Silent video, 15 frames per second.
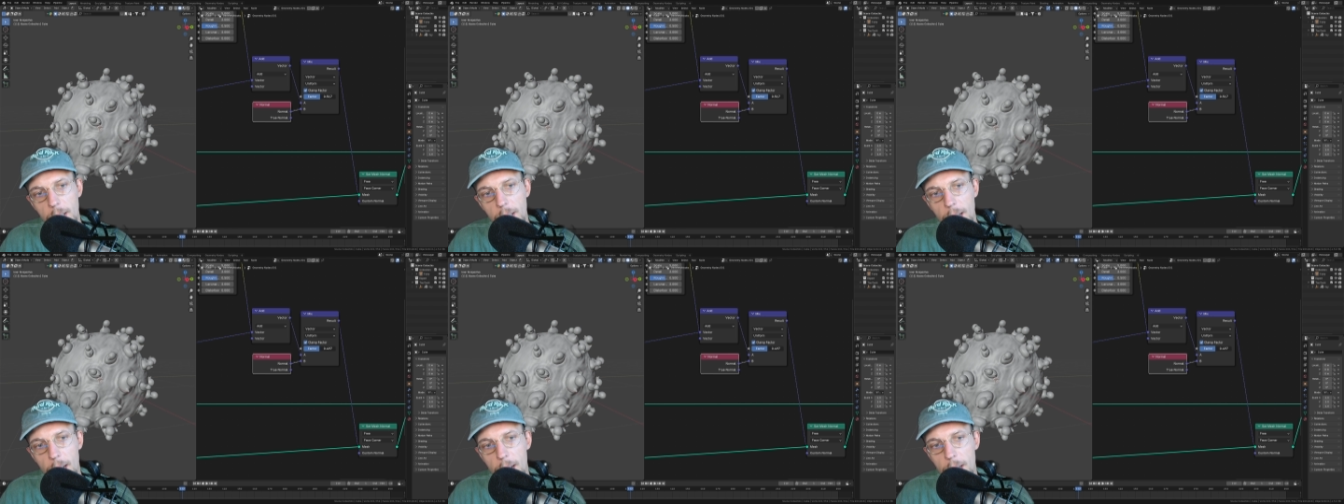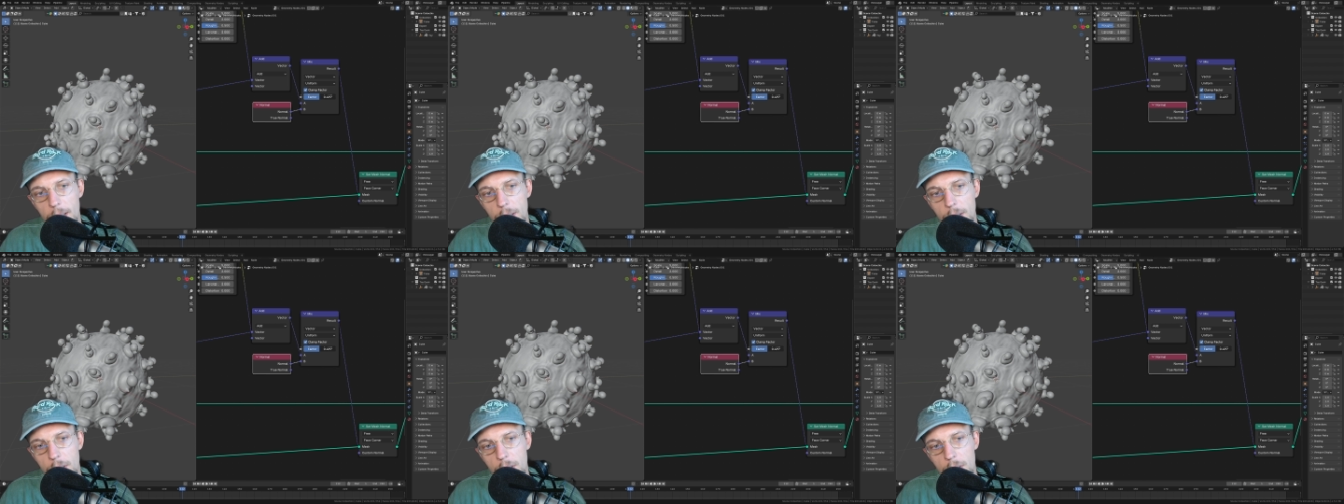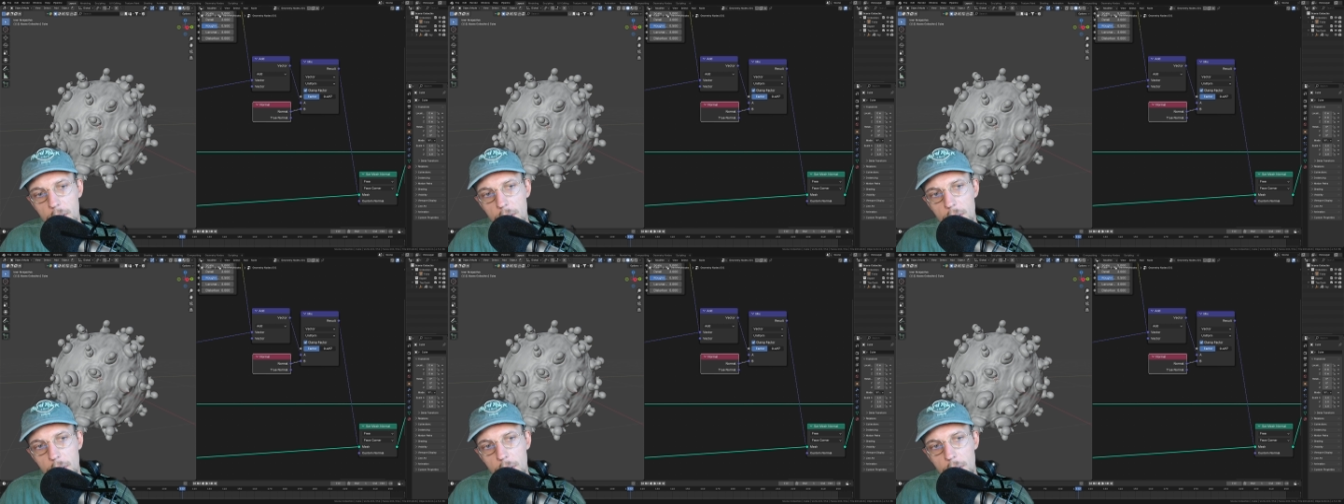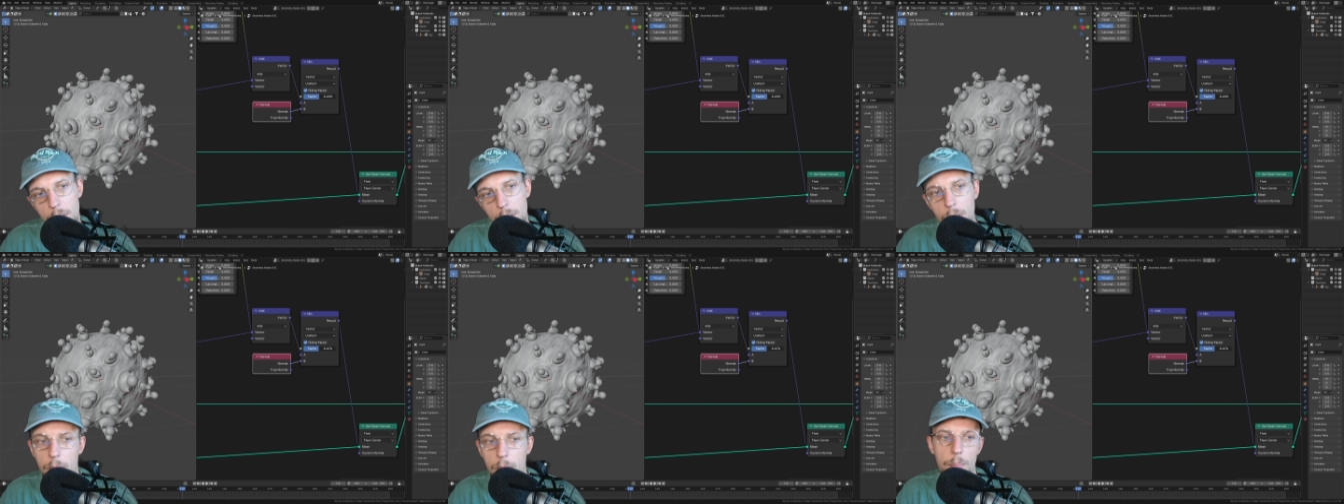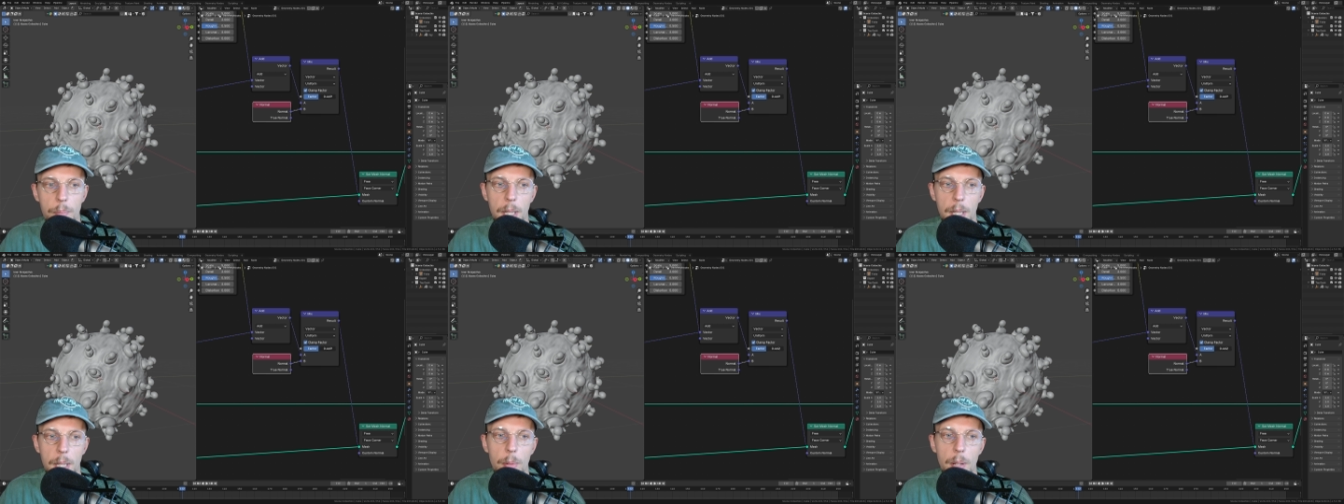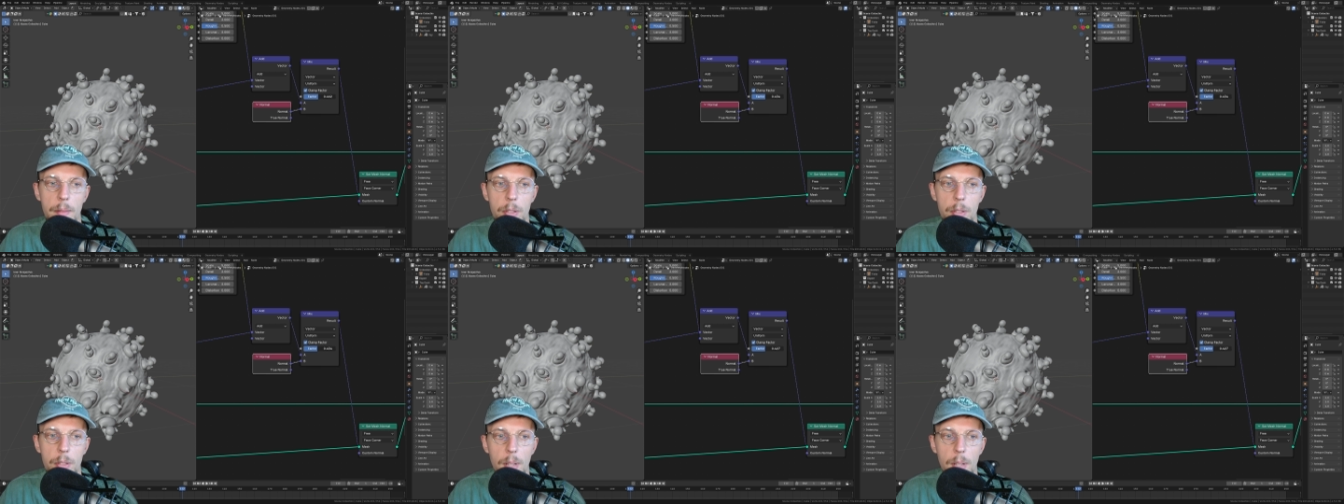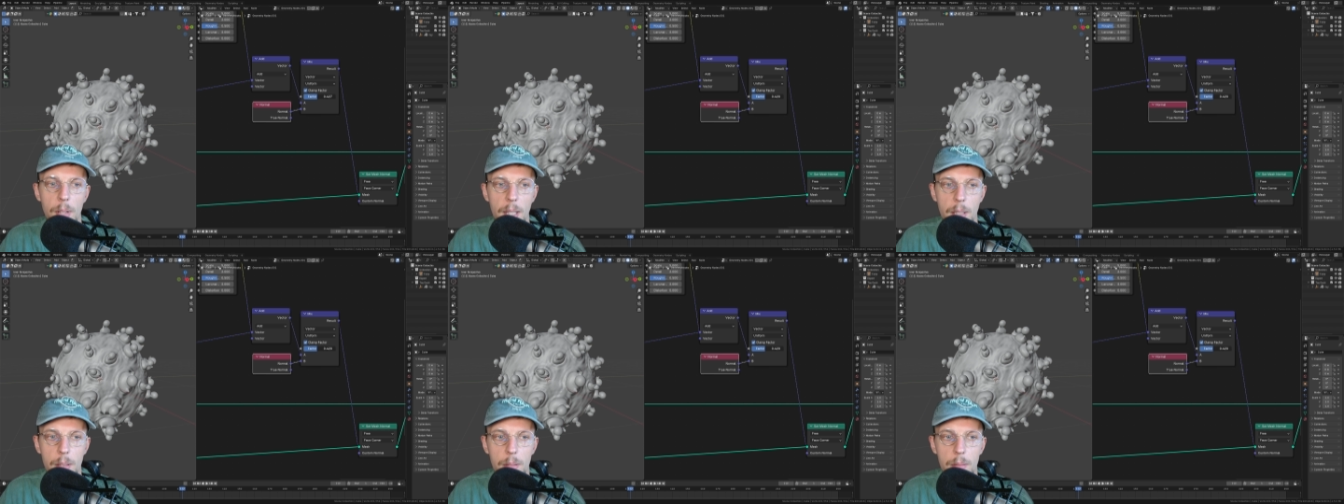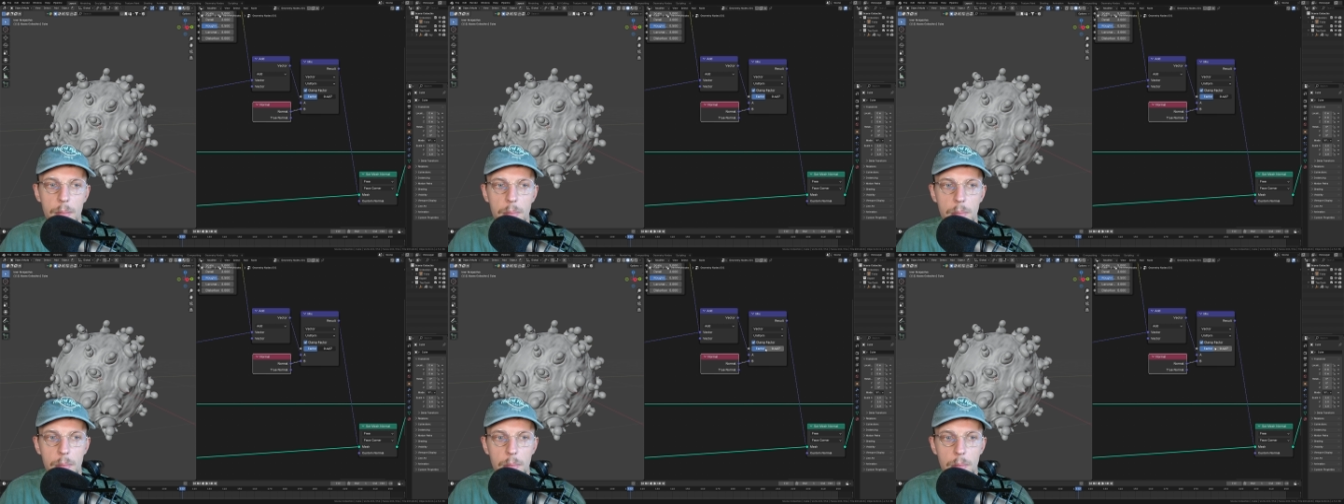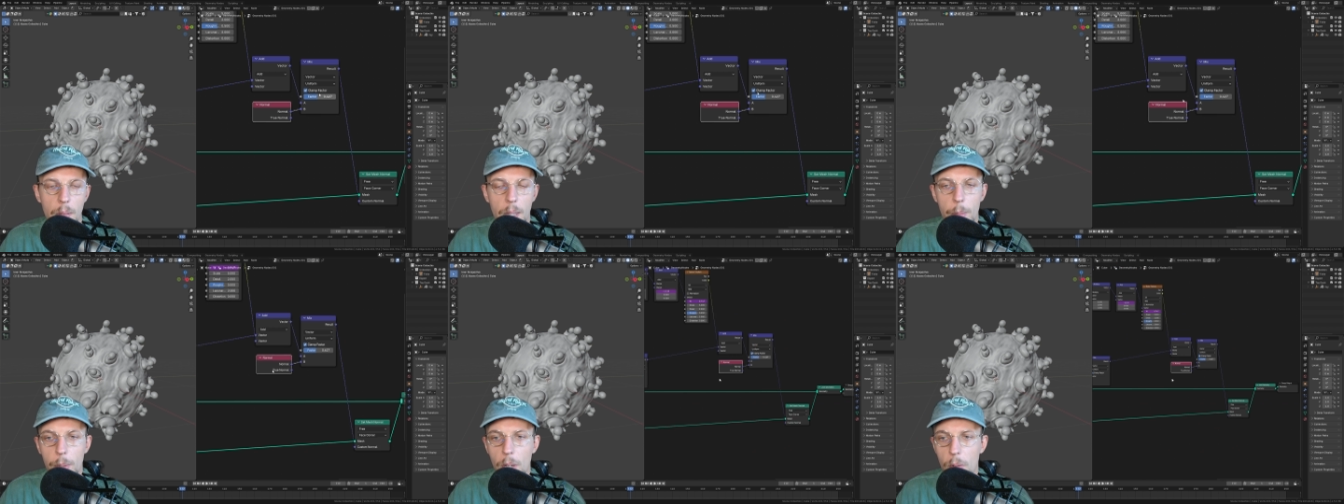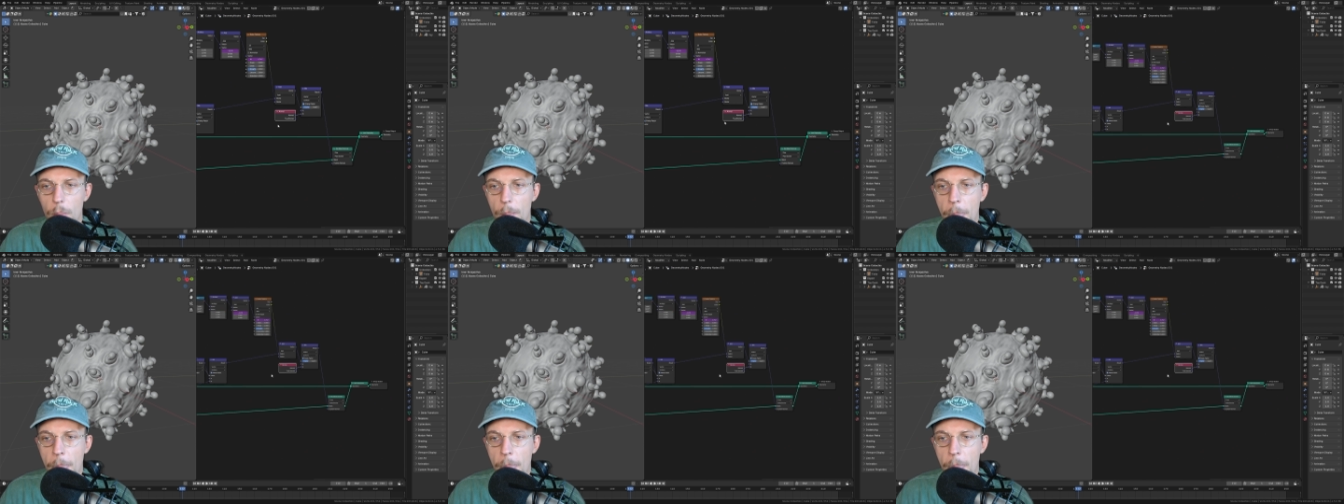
And pick whatever you like. There we go.